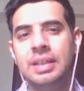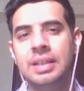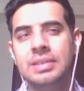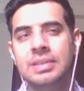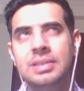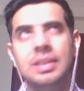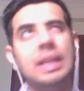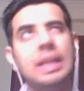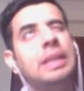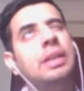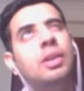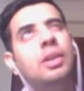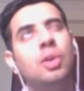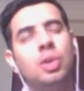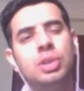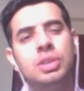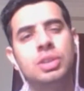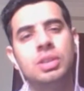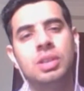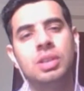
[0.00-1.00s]
cities, any
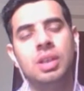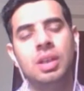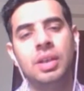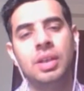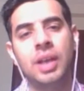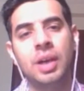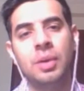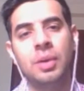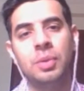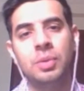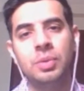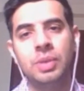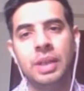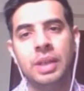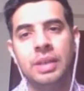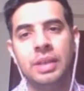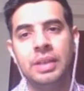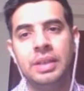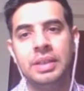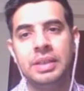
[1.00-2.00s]
coastal town,
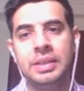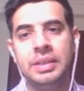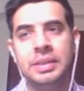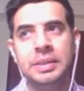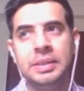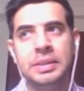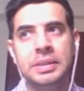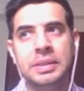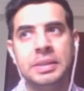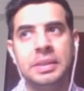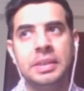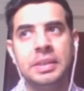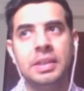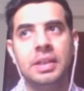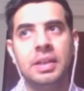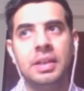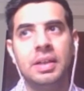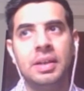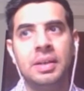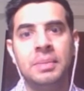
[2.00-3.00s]
any
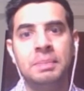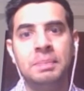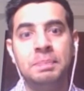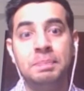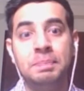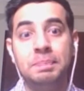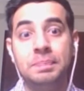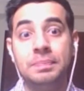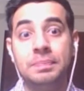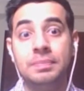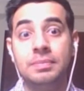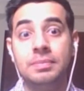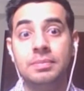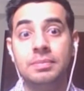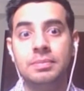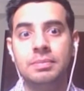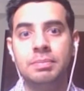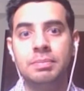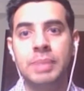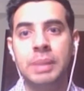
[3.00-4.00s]
um,
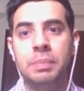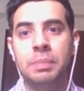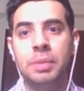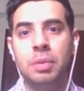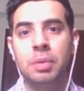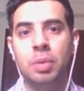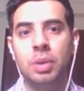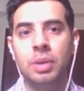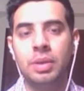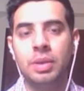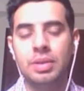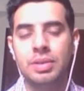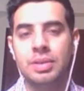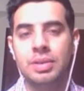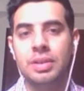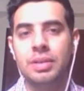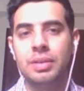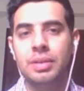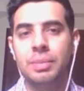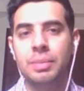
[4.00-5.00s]
people who are
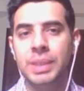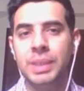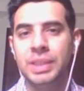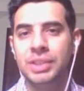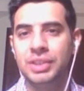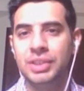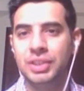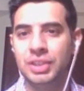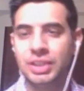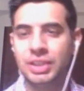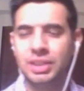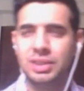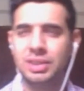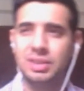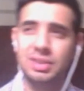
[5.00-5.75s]
interested in the beach.